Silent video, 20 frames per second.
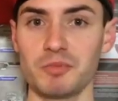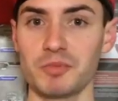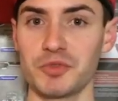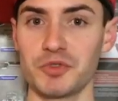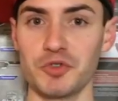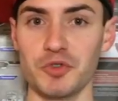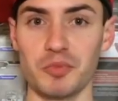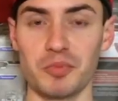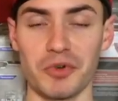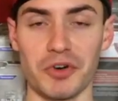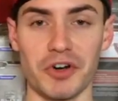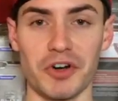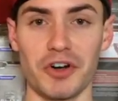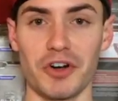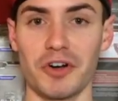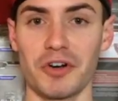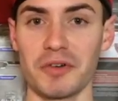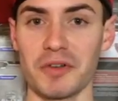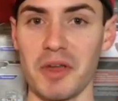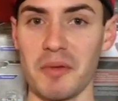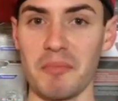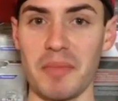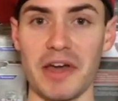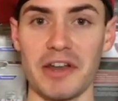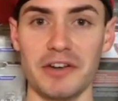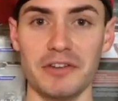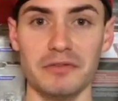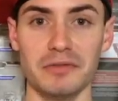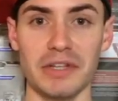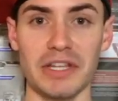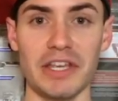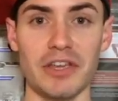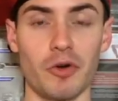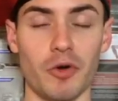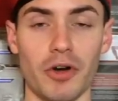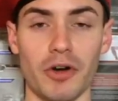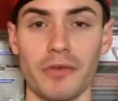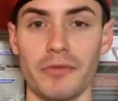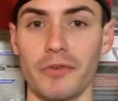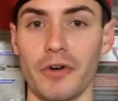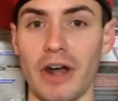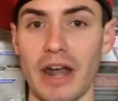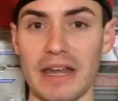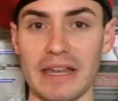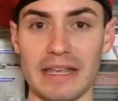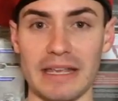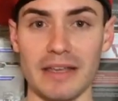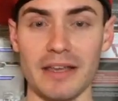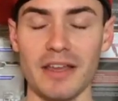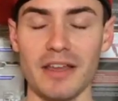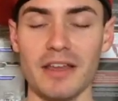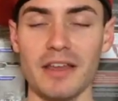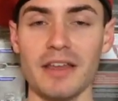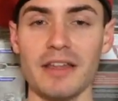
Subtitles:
super competitively or for any